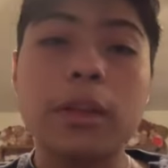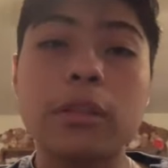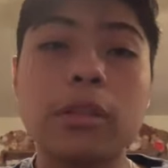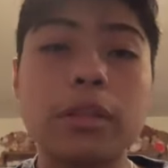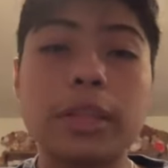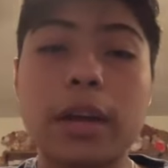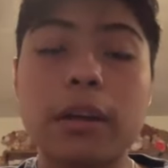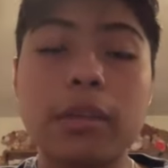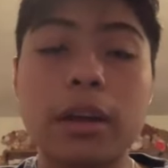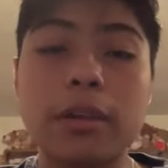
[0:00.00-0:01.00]
looked at
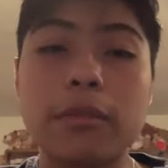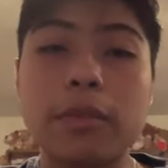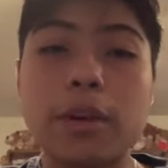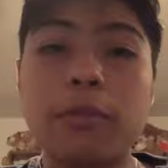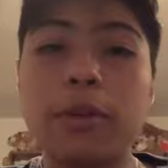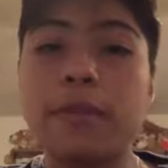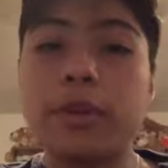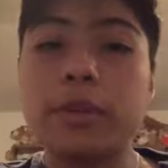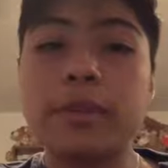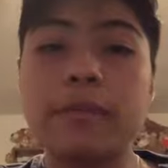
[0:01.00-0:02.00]
a lot of
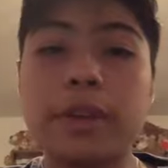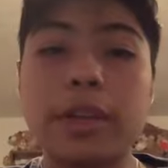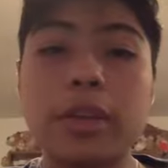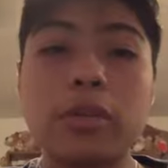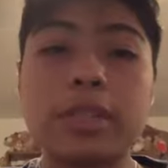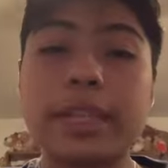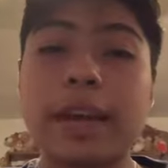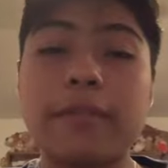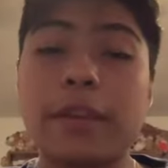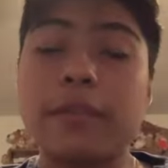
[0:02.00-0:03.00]
reviews and videos and
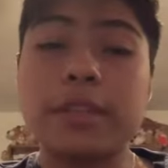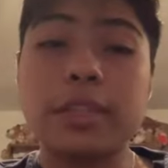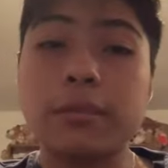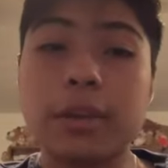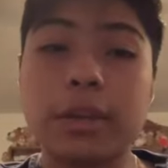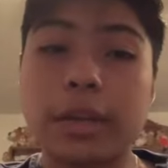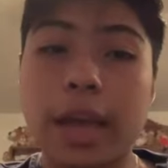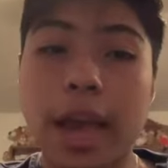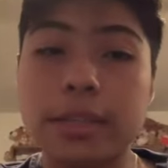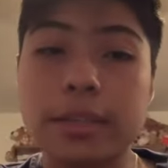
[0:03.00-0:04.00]
I've never seen one in an
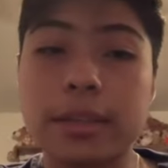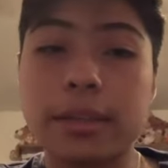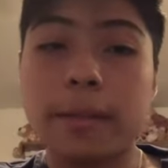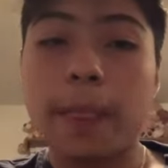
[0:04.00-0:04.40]
accident.